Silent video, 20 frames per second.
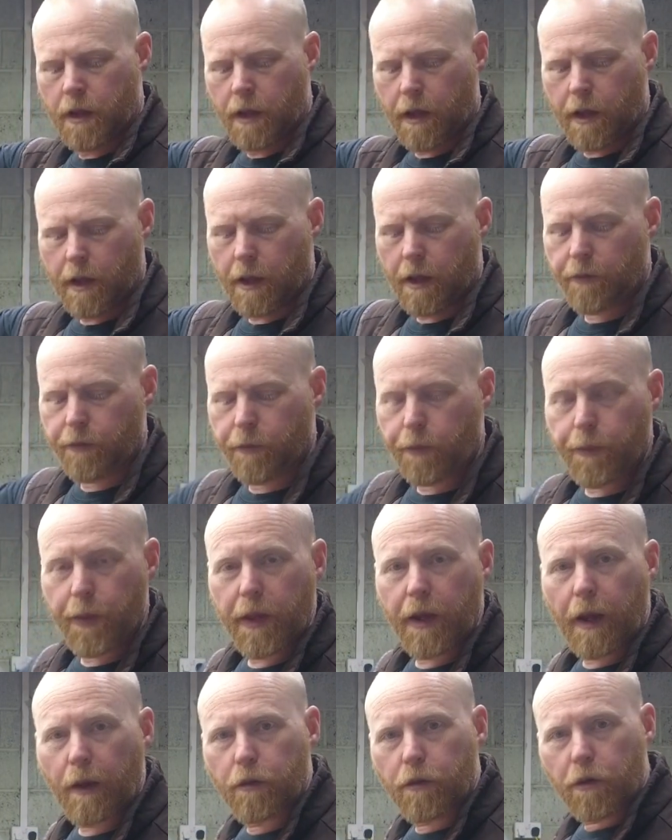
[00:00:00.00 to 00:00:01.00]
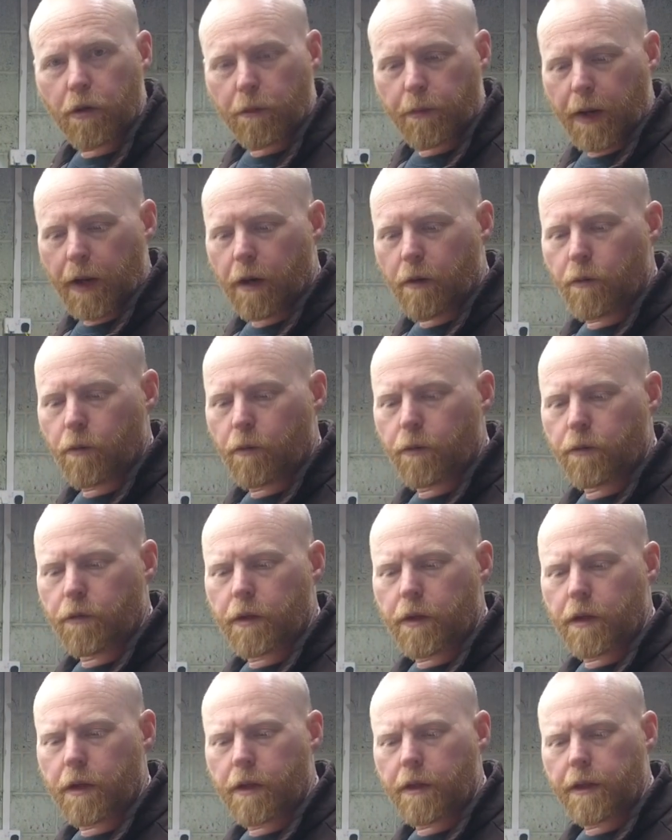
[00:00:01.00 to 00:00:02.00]
The bit I was on about,
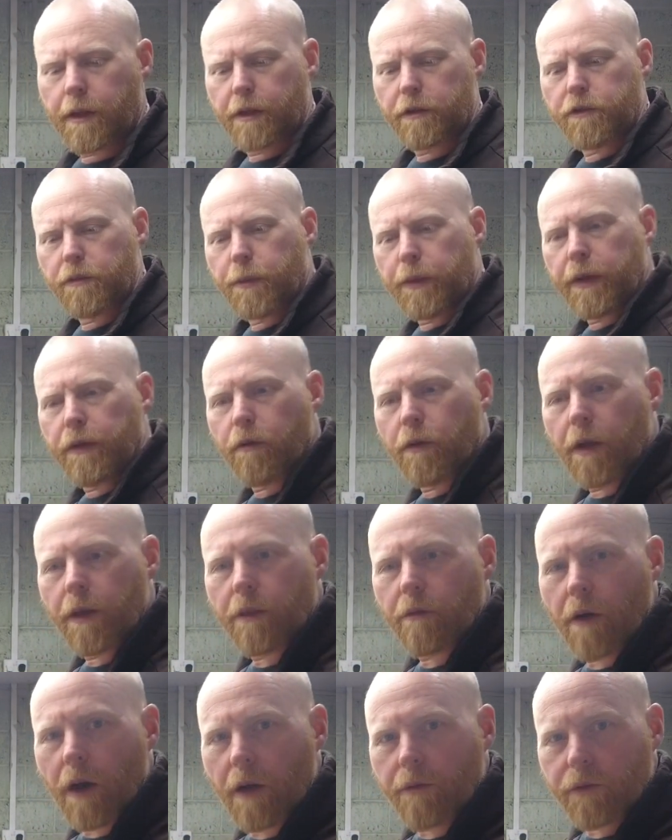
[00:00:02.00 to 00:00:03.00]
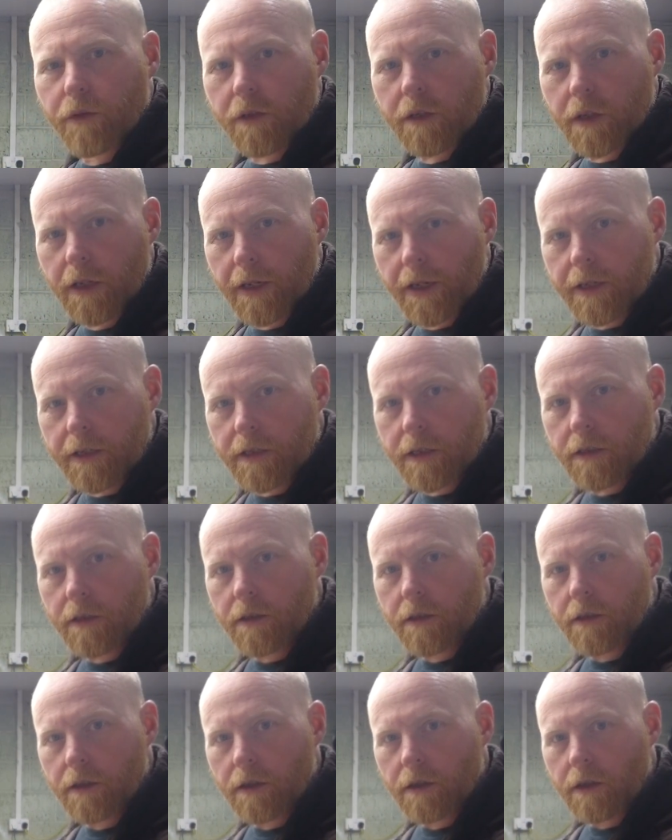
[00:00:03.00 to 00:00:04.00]
the extra bit where the rifle sling is.
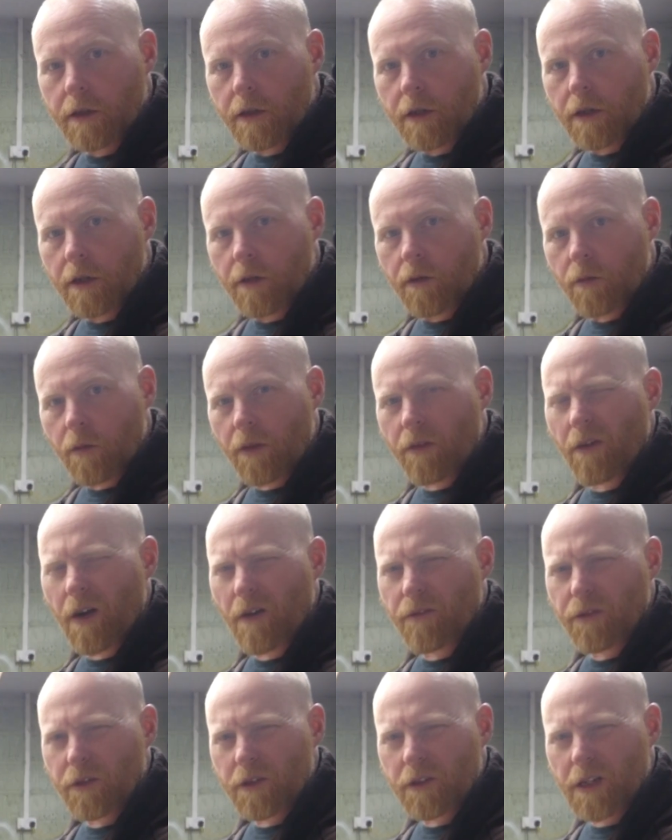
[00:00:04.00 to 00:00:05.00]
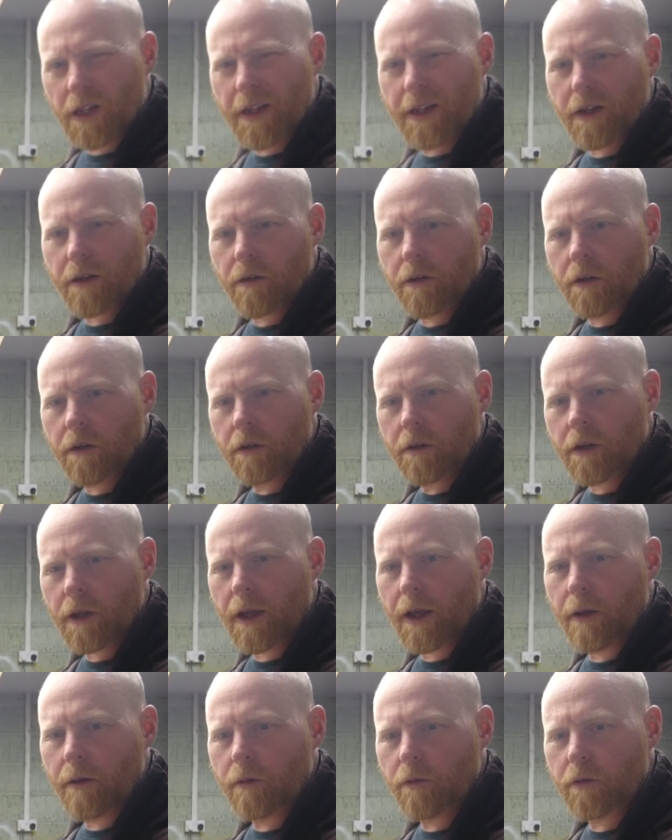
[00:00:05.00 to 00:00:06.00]
Where the rifle sling,
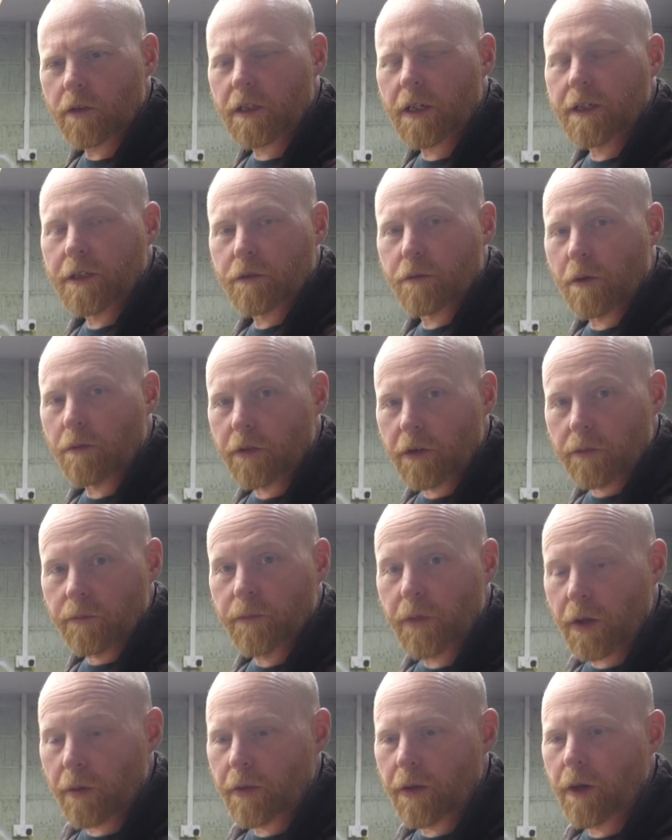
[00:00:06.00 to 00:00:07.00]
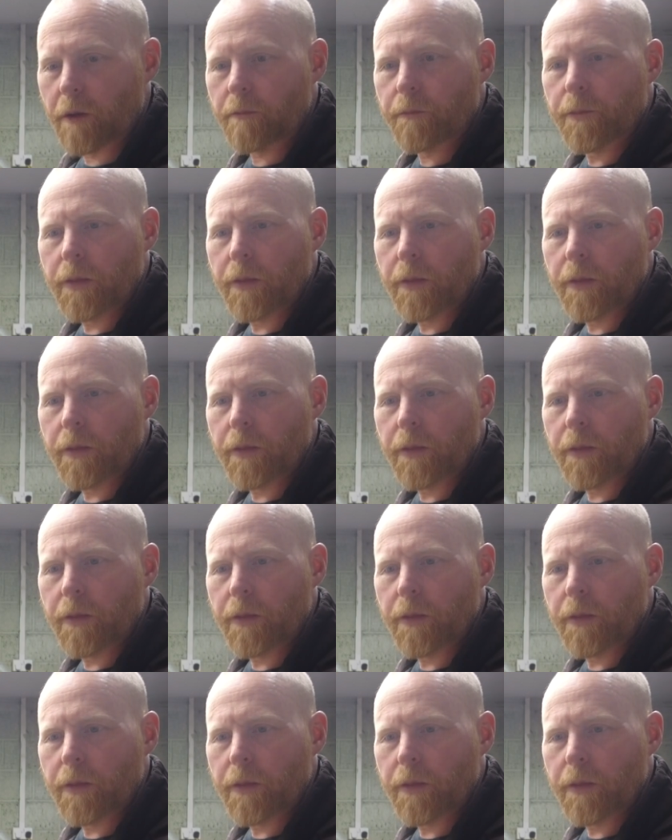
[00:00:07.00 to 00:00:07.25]
sling swivel, there we go.